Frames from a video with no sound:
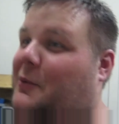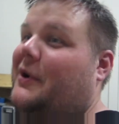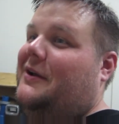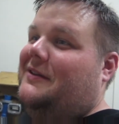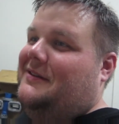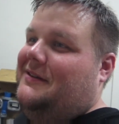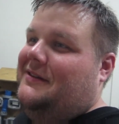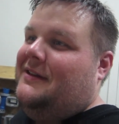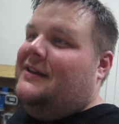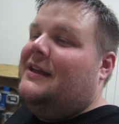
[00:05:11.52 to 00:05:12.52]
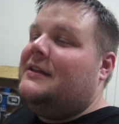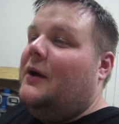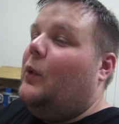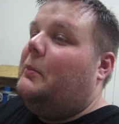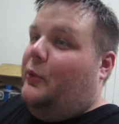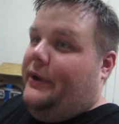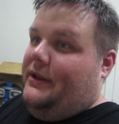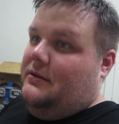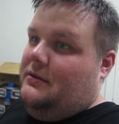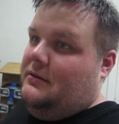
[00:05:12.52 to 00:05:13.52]
You were. At one
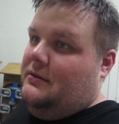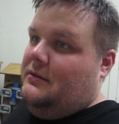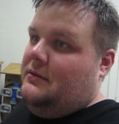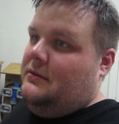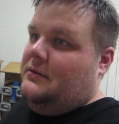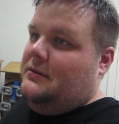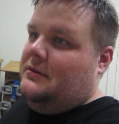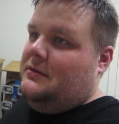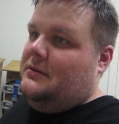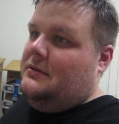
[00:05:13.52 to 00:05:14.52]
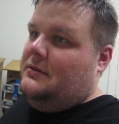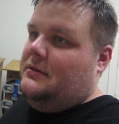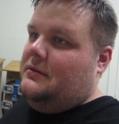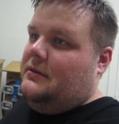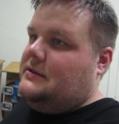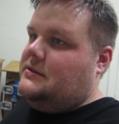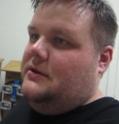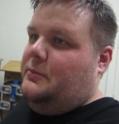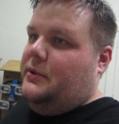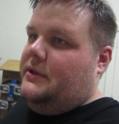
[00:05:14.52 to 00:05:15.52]
point. Wait. That's the only